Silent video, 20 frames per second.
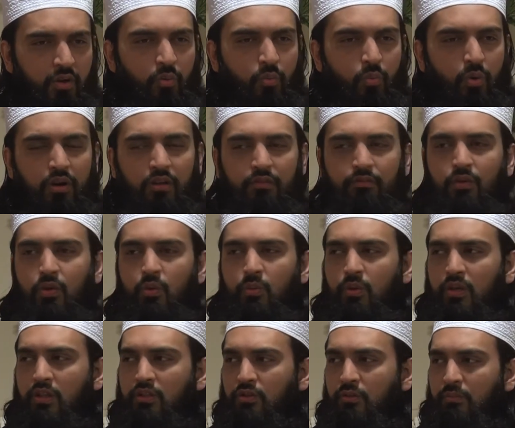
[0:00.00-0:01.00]
what if you
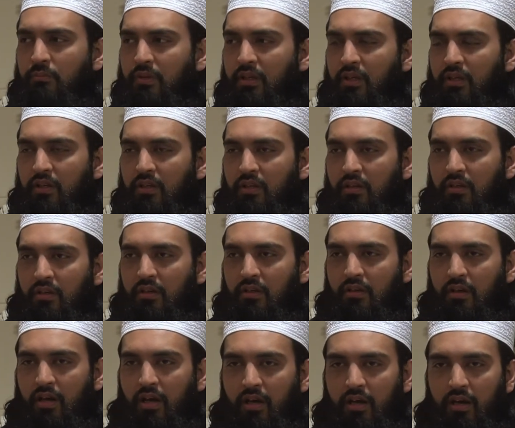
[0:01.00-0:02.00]
were to be
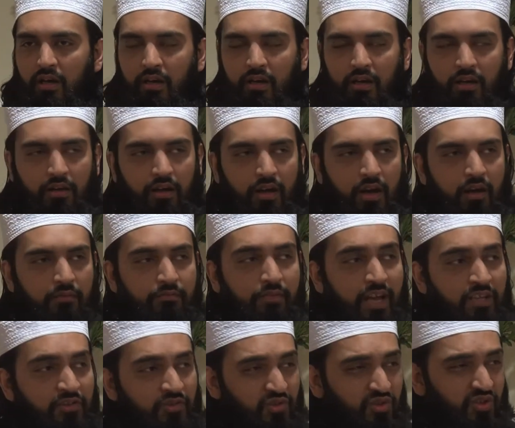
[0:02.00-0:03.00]
uh,
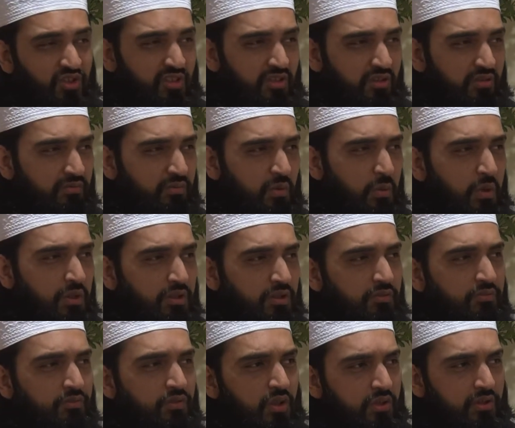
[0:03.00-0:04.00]
avenged for what
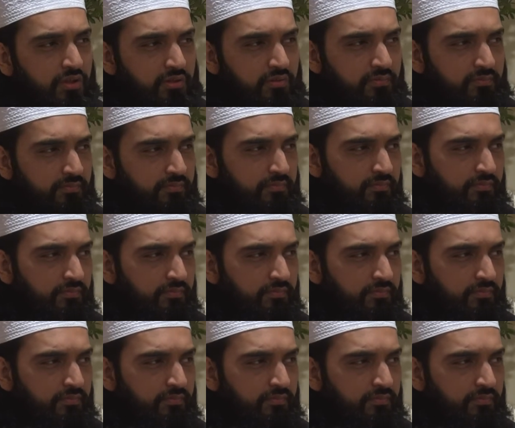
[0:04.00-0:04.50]
you've done?